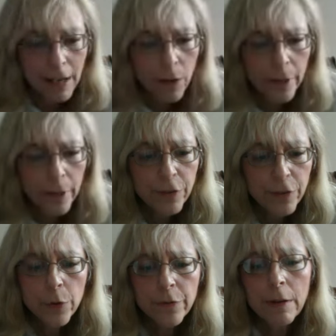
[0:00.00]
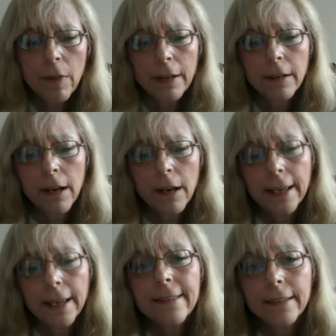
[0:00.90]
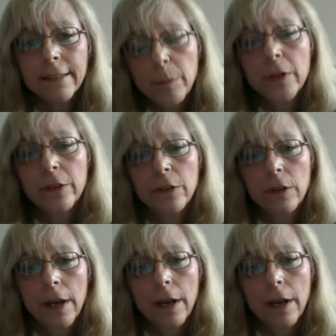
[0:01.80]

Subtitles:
Okay, so you feel like case acceptance